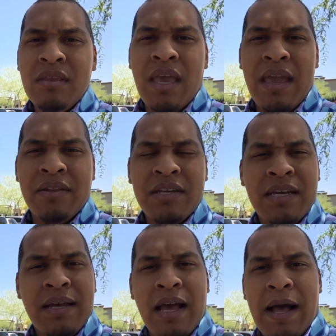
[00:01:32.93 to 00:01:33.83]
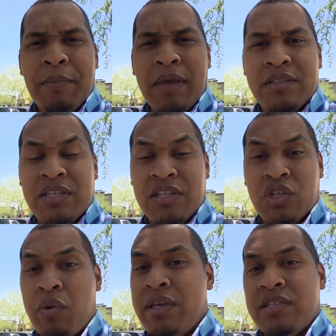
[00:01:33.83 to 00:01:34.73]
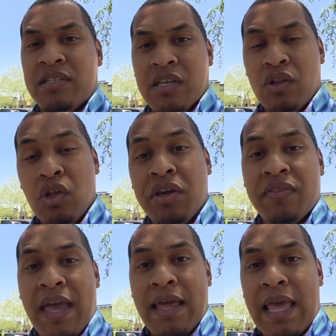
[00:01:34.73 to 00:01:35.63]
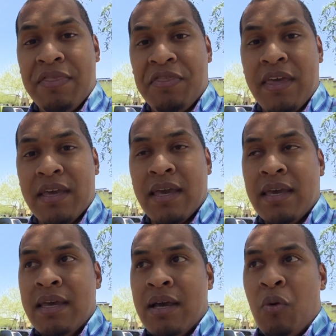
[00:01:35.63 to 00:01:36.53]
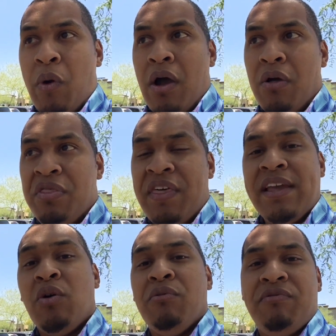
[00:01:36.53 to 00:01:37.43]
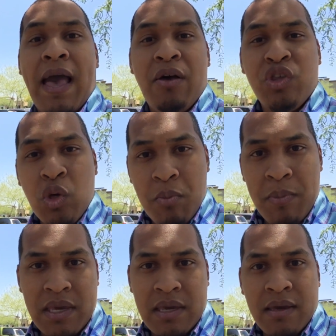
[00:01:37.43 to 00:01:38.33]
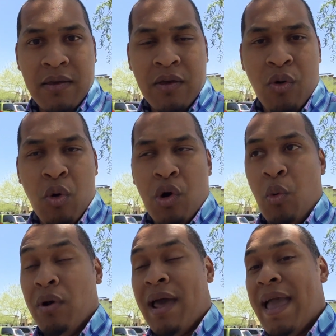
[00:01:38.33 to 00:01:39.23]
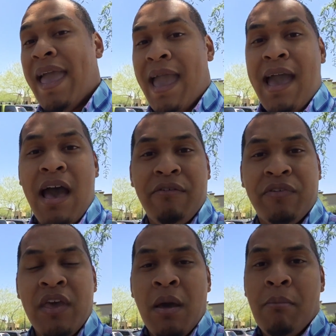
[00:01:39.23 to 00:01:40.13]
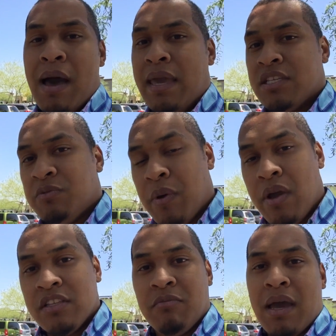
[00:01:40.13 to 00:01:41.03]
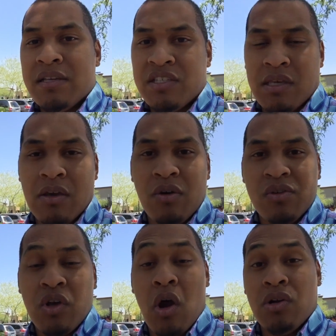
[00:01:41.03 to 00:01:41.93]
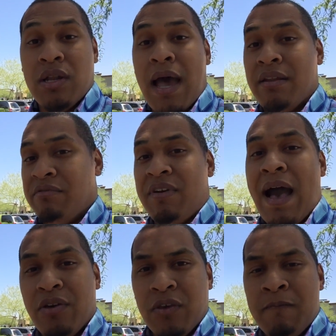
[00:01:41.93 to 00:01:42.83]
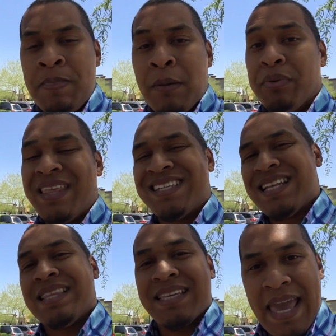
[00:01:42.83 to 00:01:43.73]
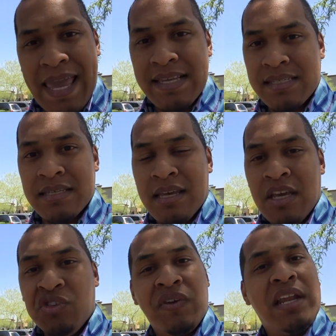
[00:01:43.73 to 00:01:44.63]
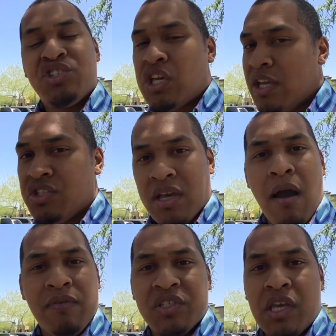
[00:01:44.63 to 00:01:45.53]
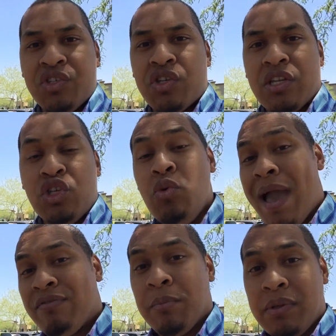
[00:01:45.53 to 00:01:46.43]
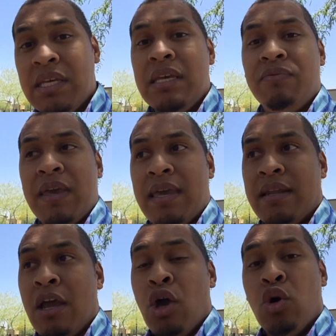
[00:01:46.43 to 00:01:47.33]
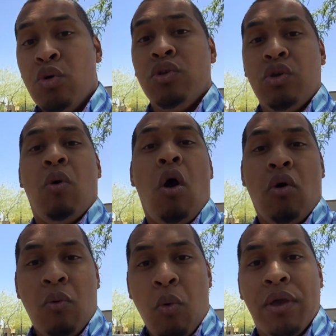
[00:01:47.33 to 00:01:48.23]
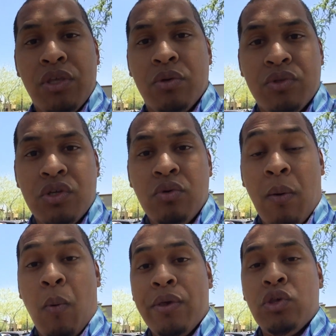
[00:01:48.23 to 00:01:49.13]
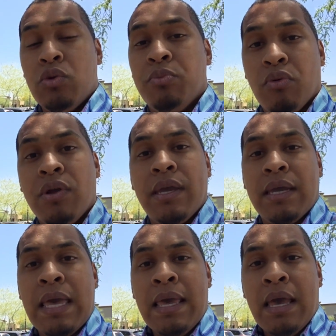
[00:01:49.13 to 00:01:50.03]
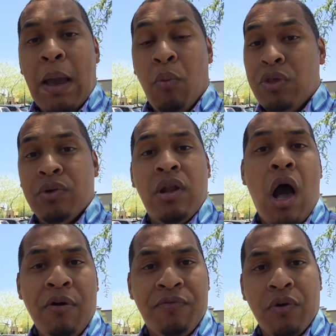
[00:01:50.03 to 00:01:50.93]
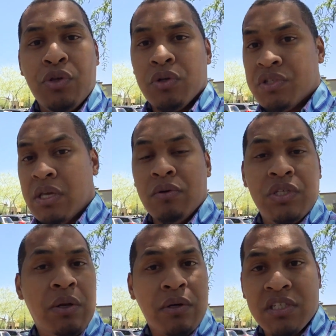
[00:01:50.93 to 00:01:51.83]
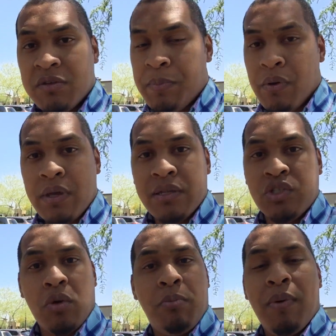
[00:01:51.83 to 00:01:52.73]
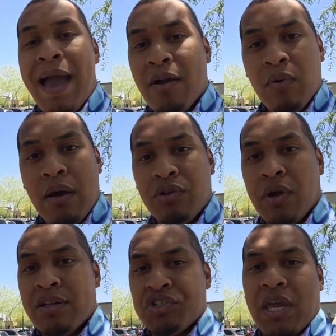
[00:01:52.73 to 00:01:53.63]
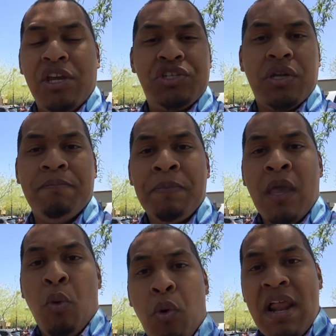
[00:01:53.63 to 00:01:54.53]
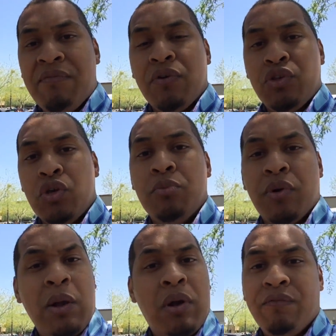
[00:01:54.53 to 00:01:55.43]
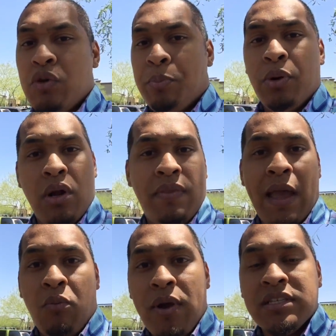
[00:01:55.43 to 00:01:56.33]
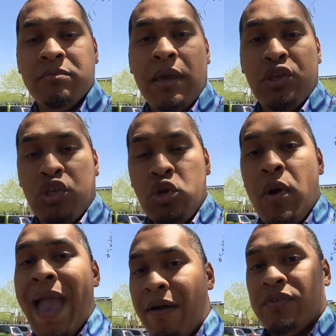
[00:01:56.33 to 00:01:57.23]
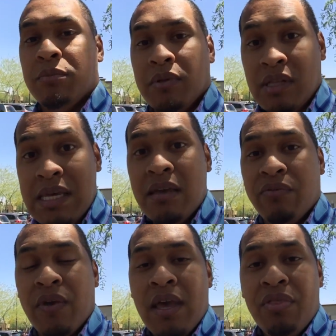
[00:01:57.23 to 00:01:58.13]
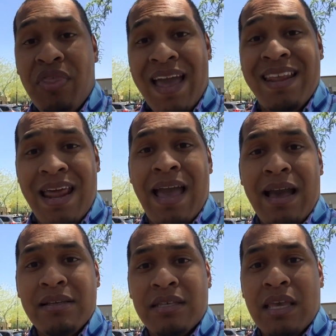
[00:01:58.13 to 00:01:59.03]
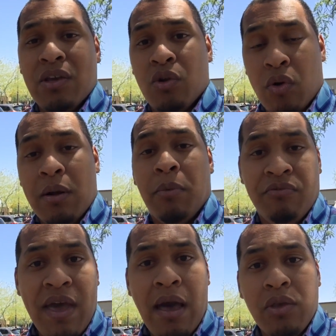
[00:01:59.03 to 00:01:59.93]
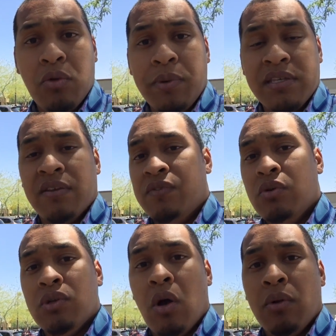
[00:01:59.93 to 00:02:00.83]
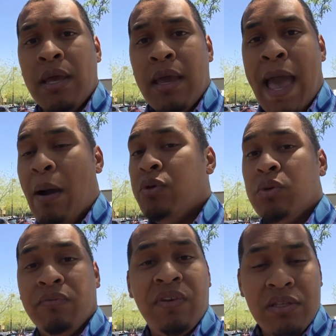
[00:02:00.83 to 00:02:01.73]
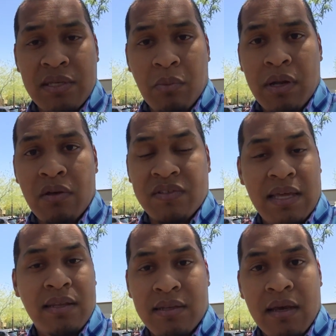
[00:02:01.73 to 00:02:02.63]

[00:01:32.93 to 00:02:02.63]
And it's so easy to look at that and think, well, they don't value me, or what I have, my experience, my skills are not of value. But that's not the case. You've got to change the conversation. You have to believe in who you are and what you do and what you bring and what you can offer, your skills, your experience, your background, your education, whatever you bring, whatever you put on that resume, you have to believe that it has incredible value, because if you don't, how will you convince someone else that it